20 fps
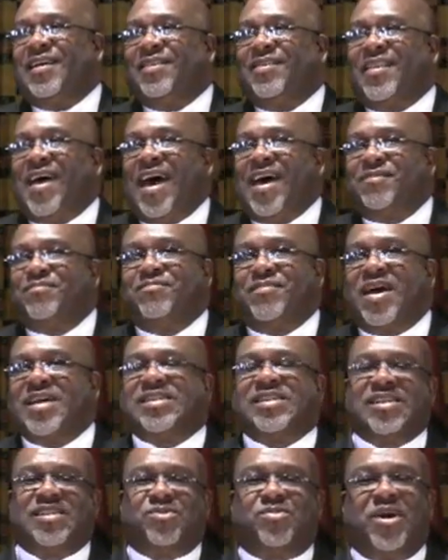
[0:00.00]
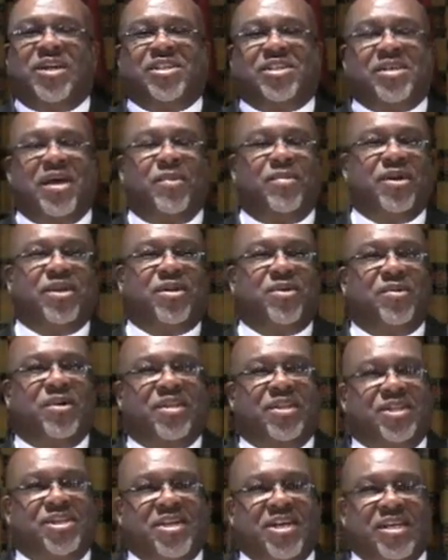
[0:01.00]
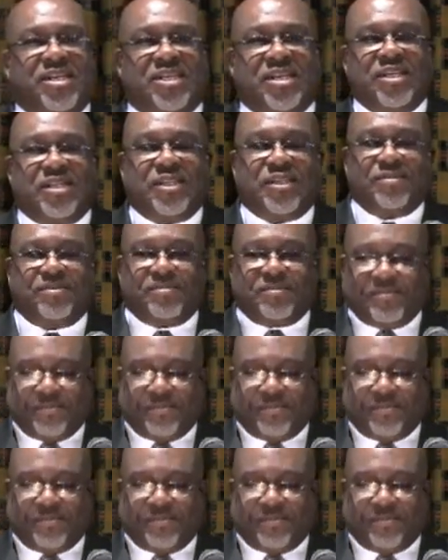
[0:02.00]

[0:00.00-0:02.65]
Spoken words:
that message, What Shall We Do with Jesus,